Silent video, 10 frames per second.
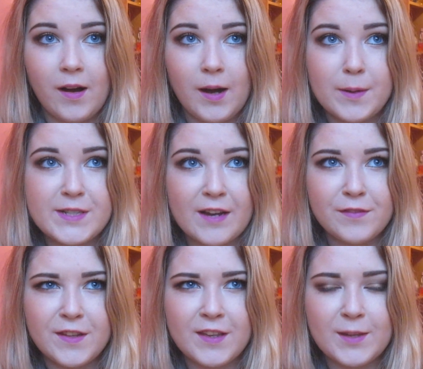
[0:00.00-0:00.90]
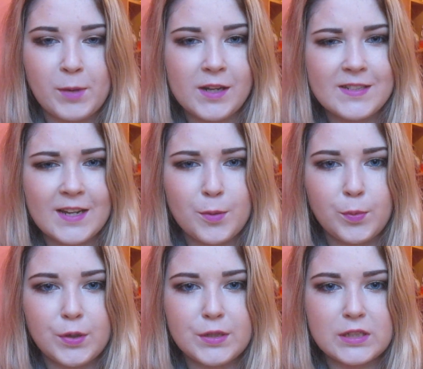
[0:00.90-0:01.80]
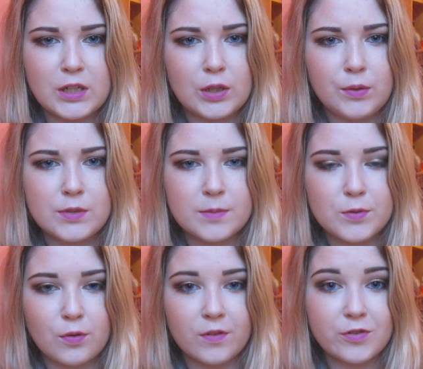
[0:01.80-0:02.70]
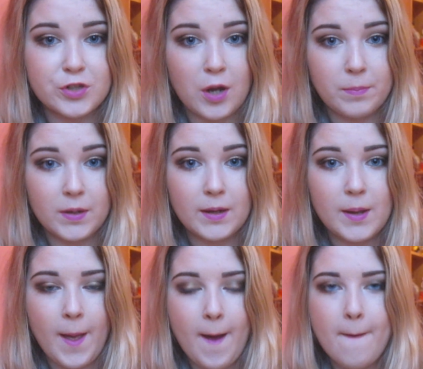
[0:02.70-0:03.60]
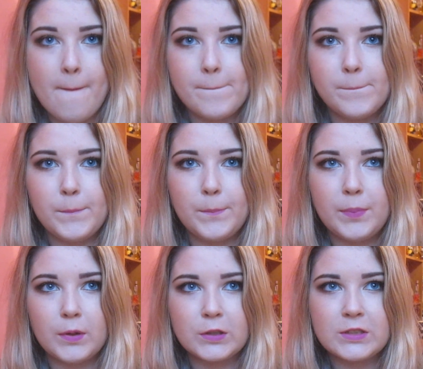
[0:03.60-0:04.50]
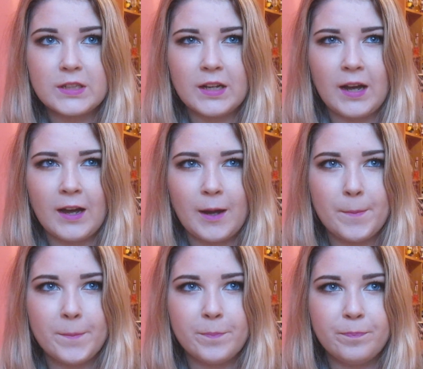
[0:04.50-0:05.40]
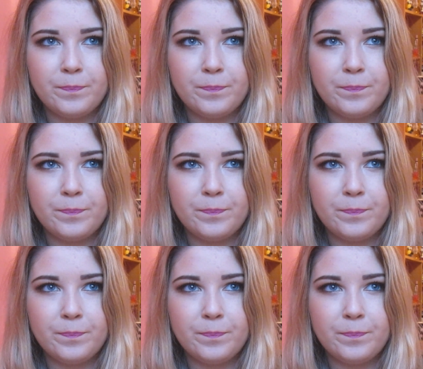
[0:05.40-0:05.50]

I definitely think my day would include some sort of shopping, but I